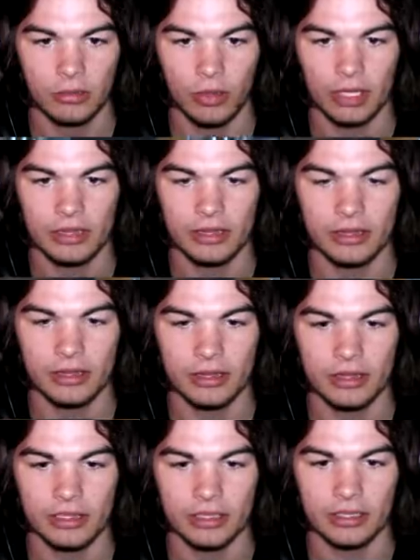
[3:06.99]
What
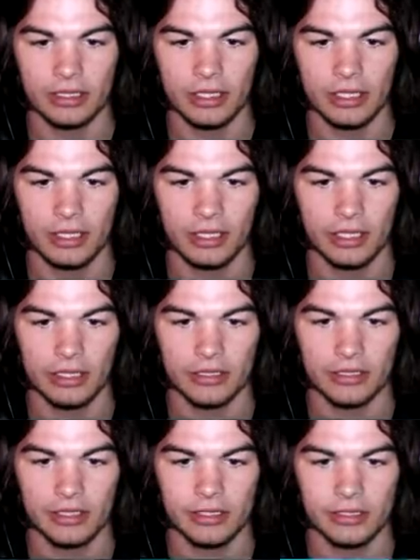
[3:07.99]
the heck
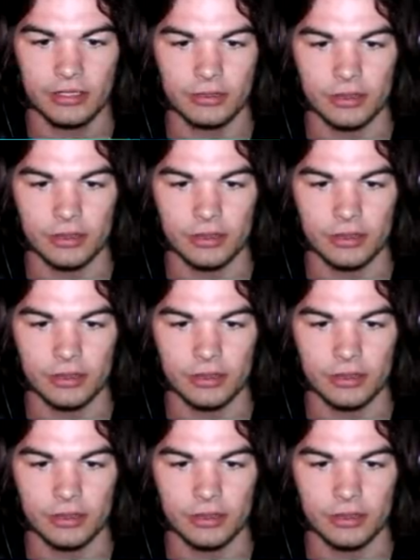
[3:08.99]
did I just